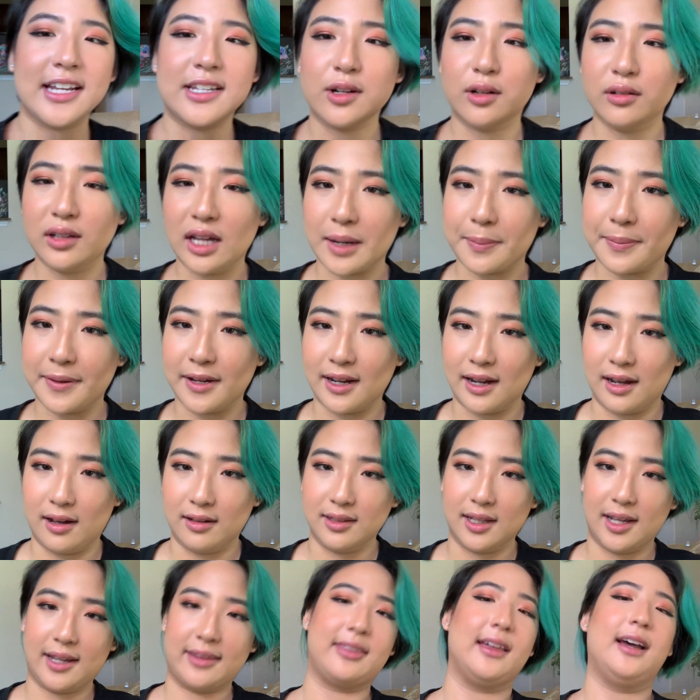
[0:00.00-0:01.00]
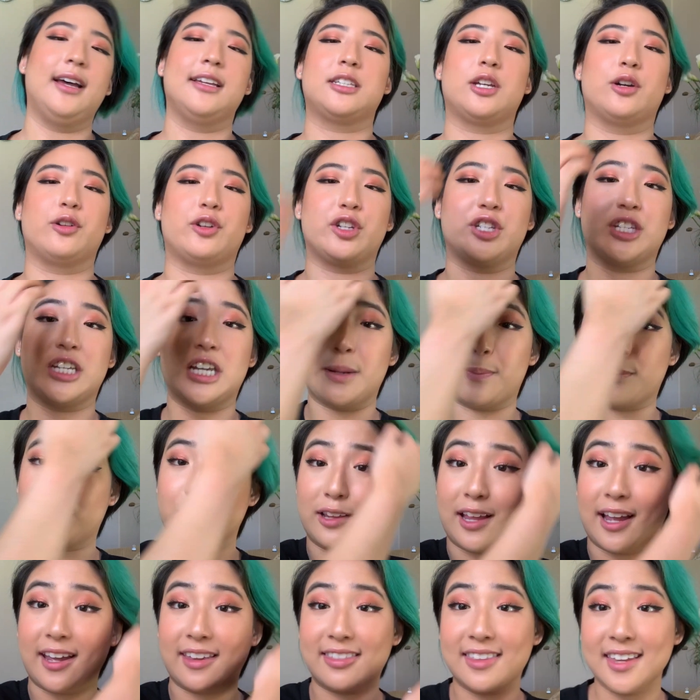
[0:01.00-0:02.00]
don't like being held like that, so I'll just keep her
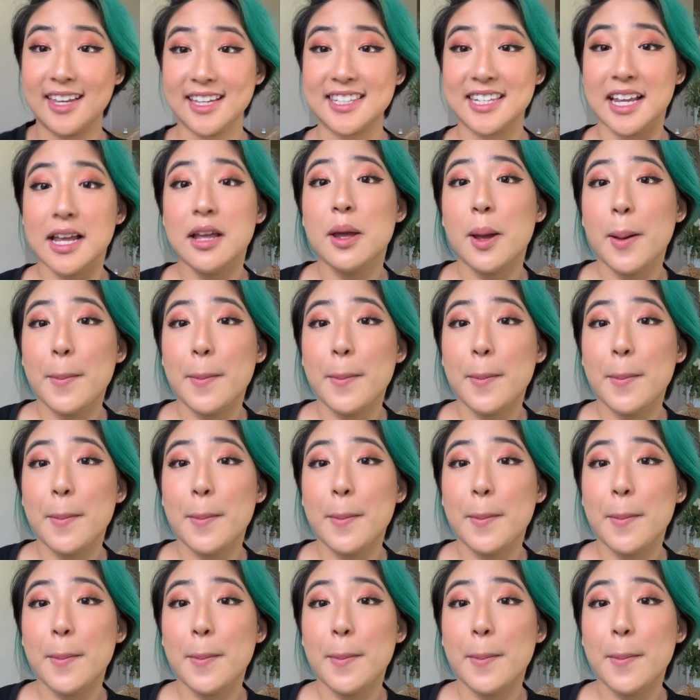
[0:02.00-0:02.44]
like this.